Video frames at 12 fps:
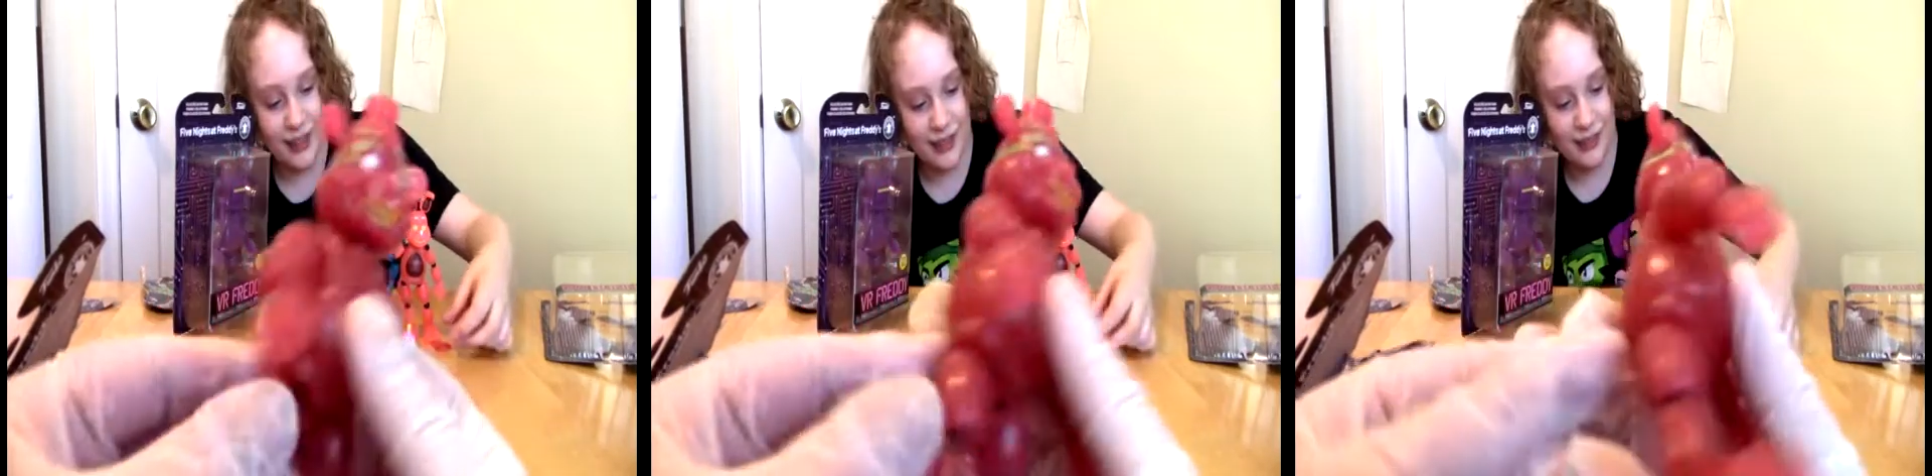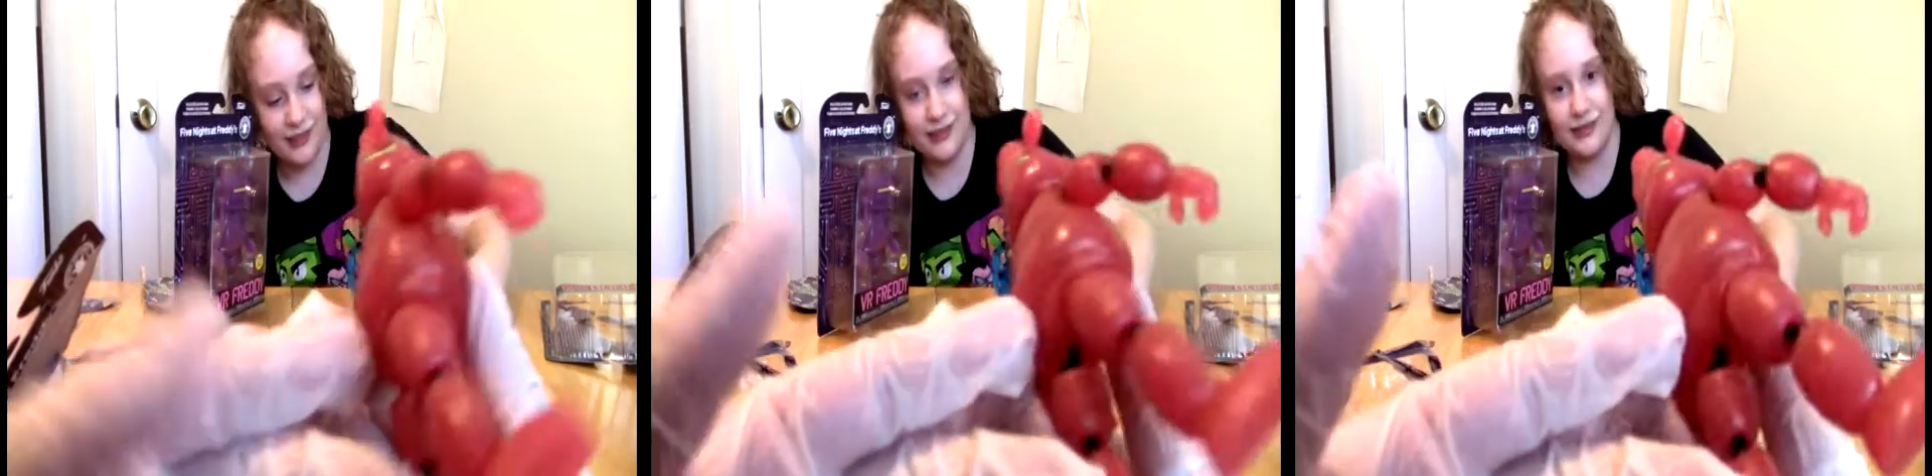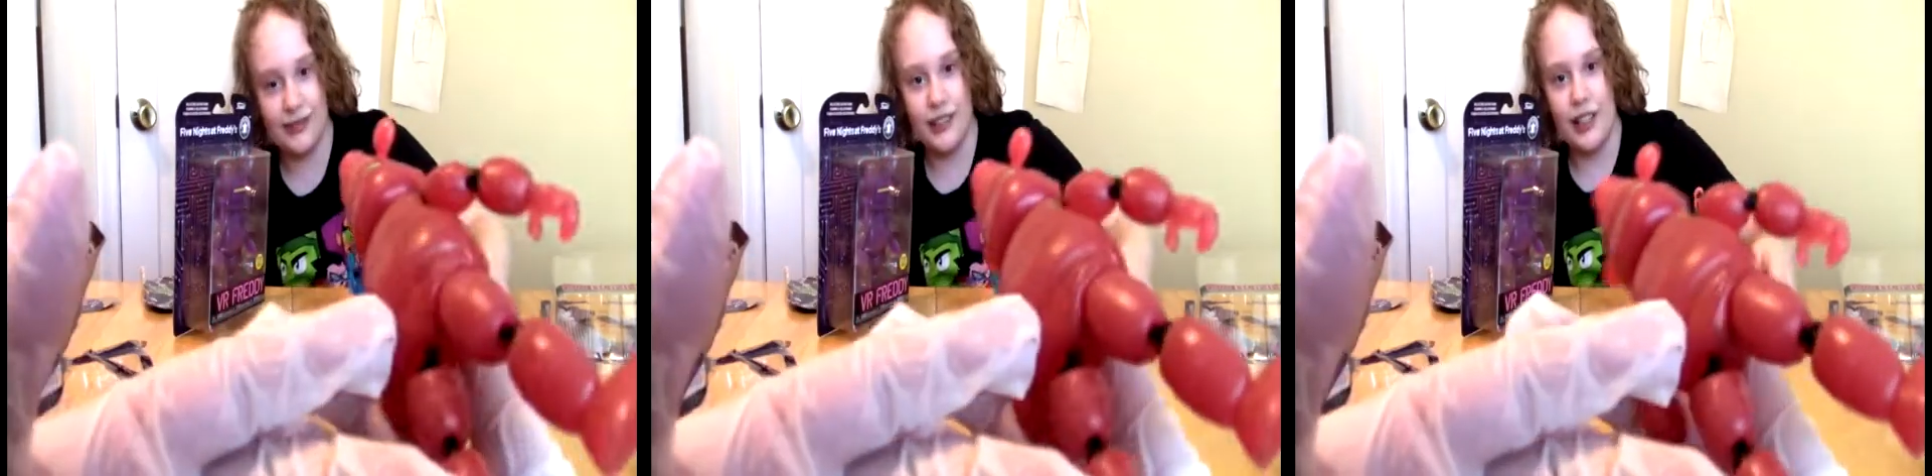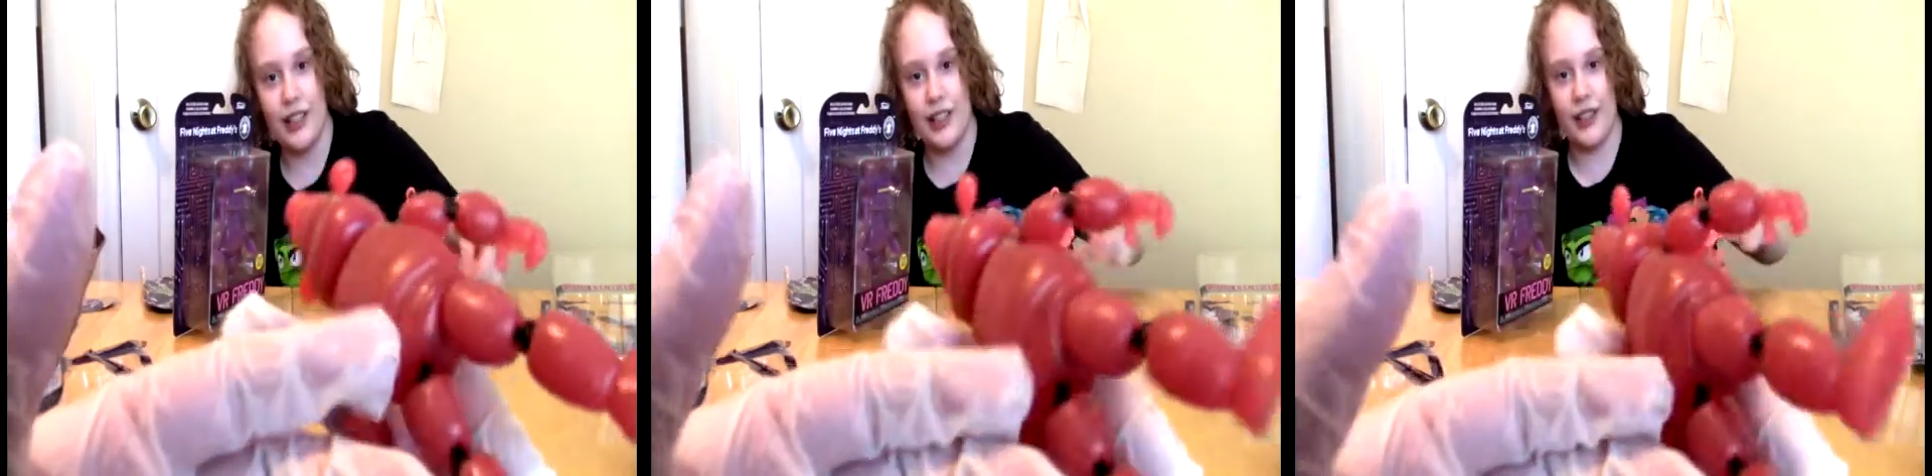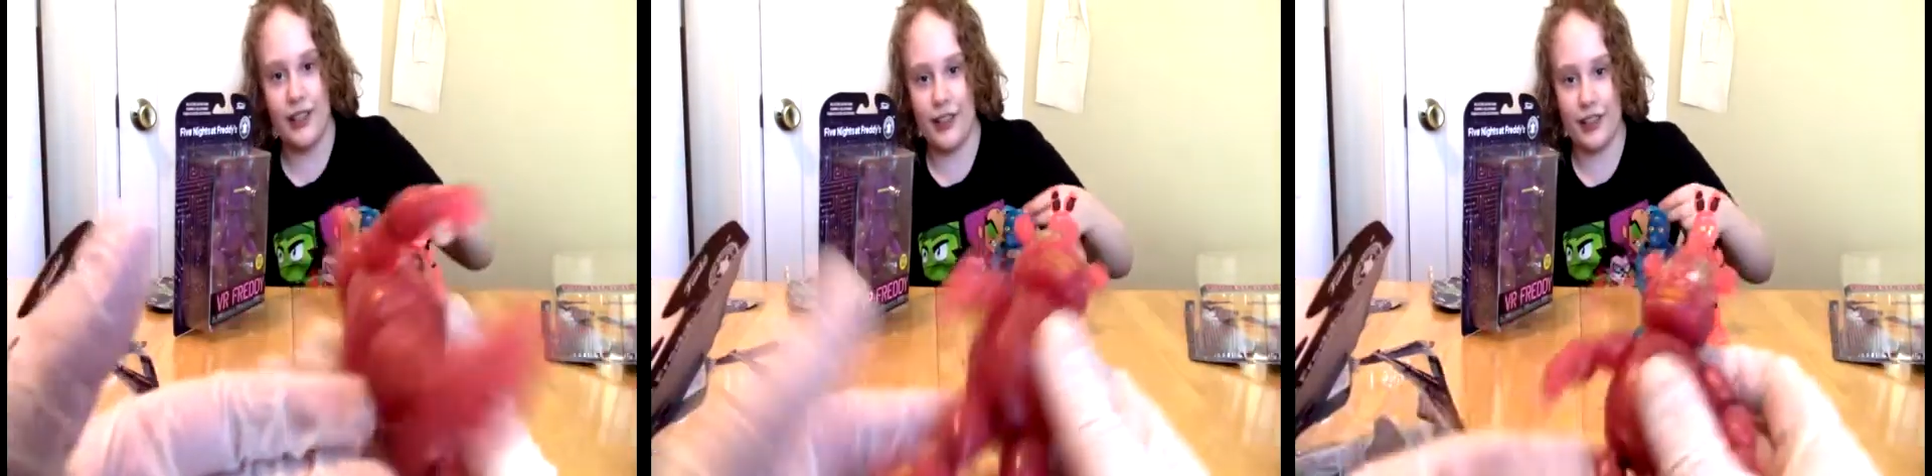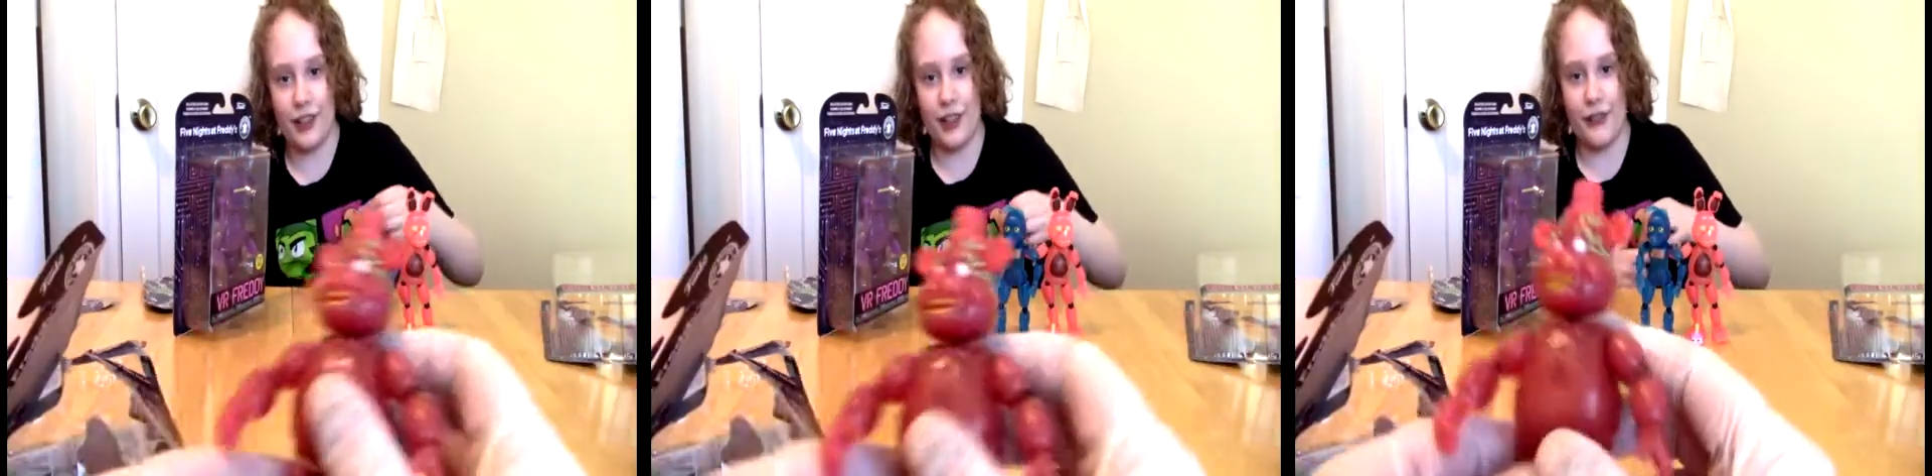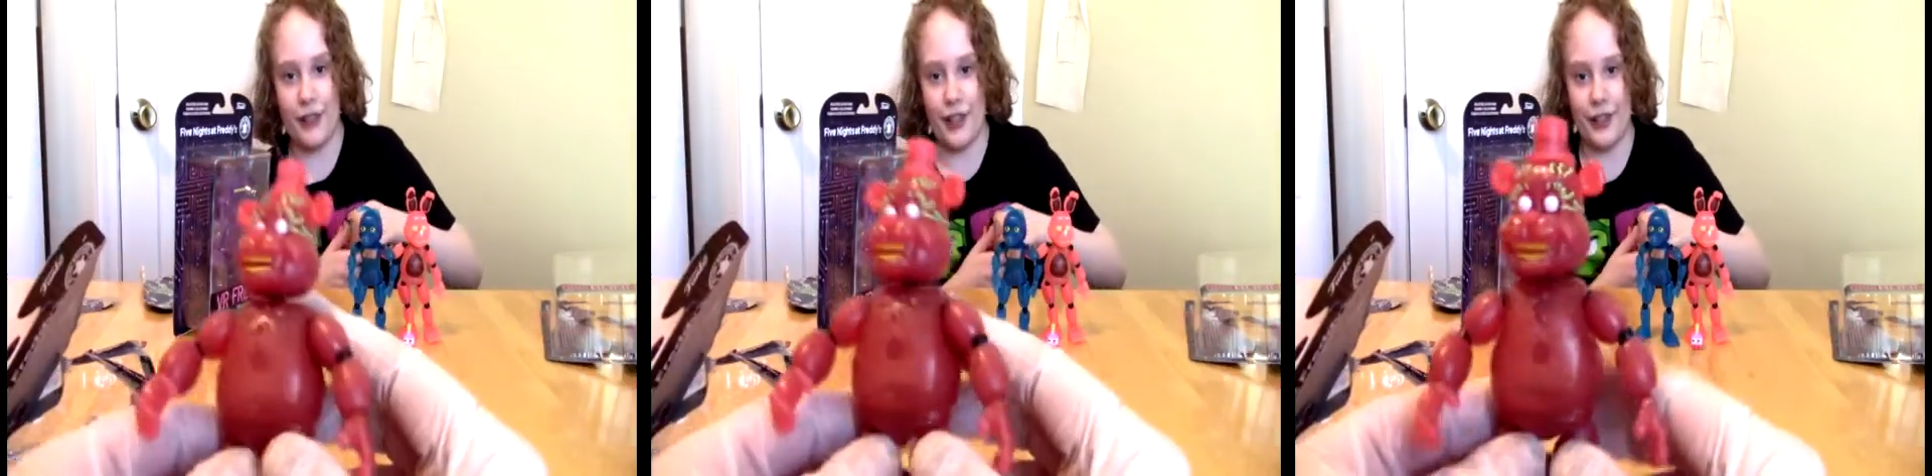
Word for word: something? He's the drink Freddy.